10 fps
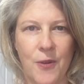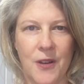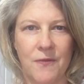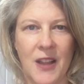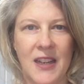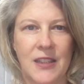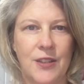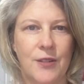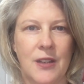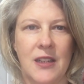would have liked to
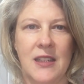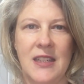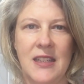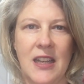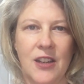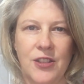do it in detail,